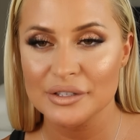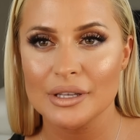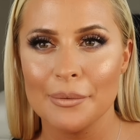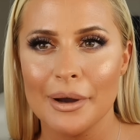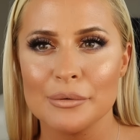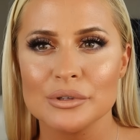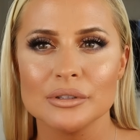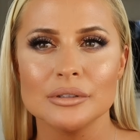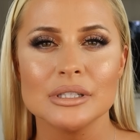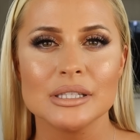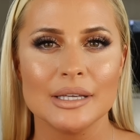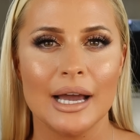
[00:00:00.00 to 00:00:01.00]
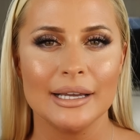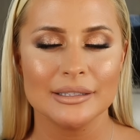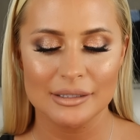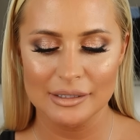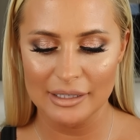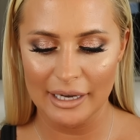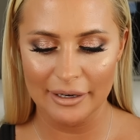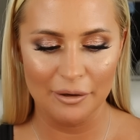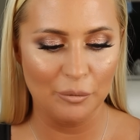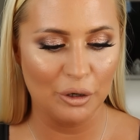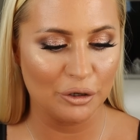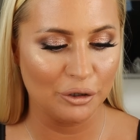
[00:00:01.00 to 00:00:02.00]
So I was undecided today
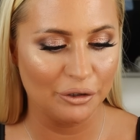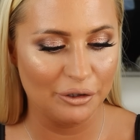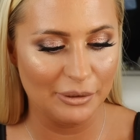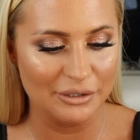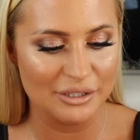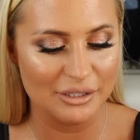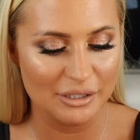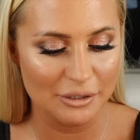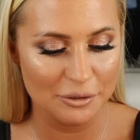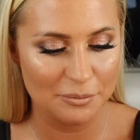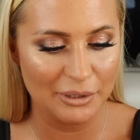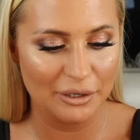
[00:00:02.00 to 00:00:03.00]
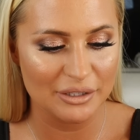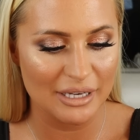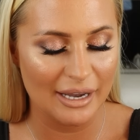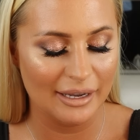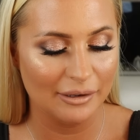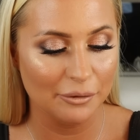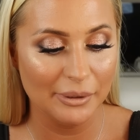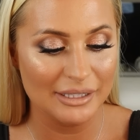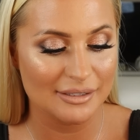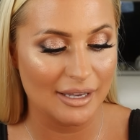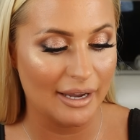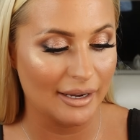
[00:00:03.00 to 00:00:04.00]
on what colour I wanted to use, because I
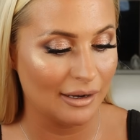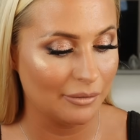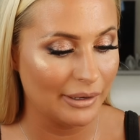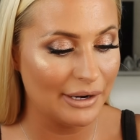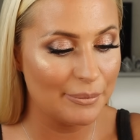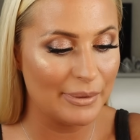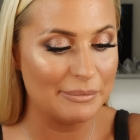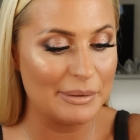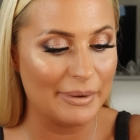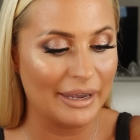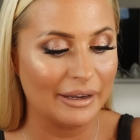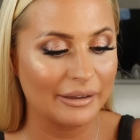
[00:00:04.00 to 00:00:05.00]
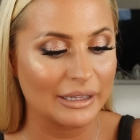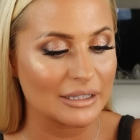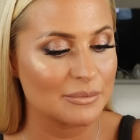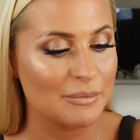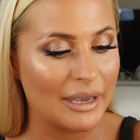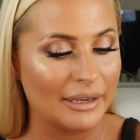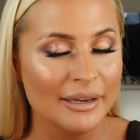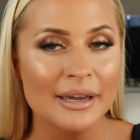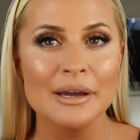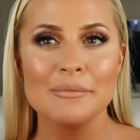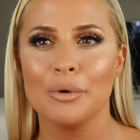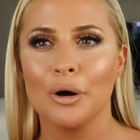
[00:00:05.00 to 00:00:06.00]
always say I wear a baby pink, that's me,
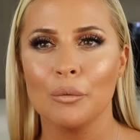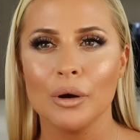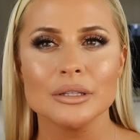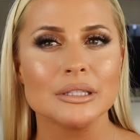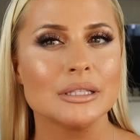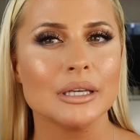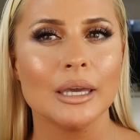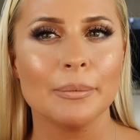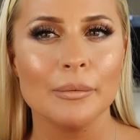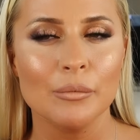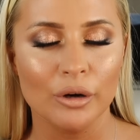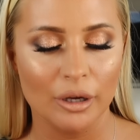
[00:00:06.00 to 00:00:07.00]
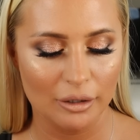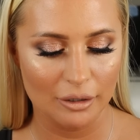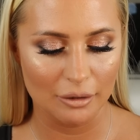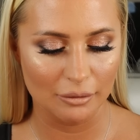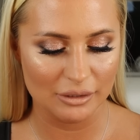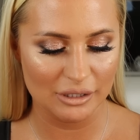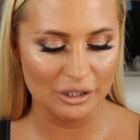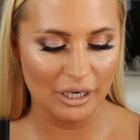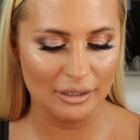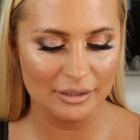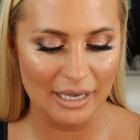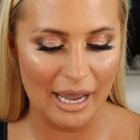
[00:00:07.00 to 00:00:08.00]
but I wanted to keep it more on the goldy
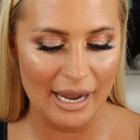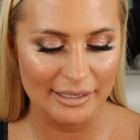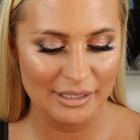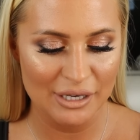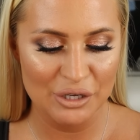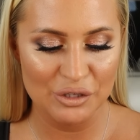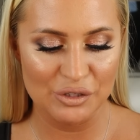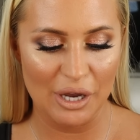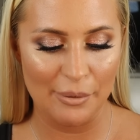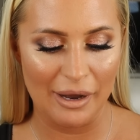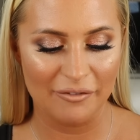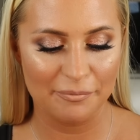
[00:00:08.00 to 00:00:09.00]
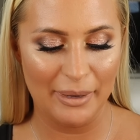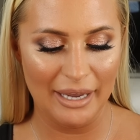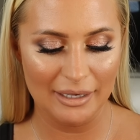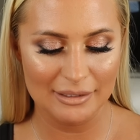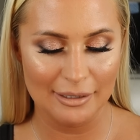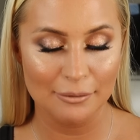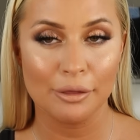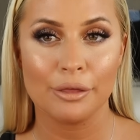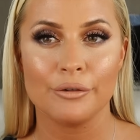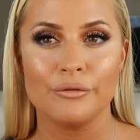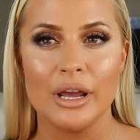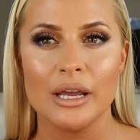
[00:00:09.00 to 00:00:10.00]
side. So I've picked out
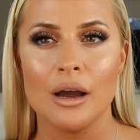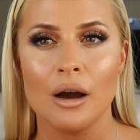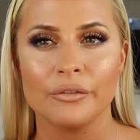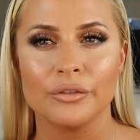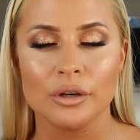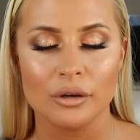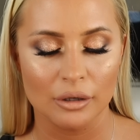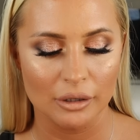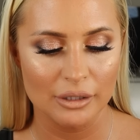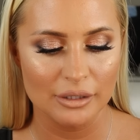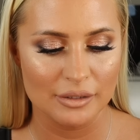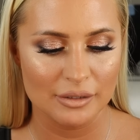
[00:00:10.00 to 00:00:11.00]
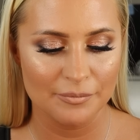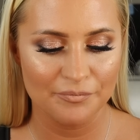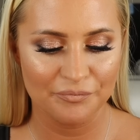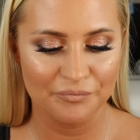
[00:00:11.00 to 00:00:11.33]
3 of the colours.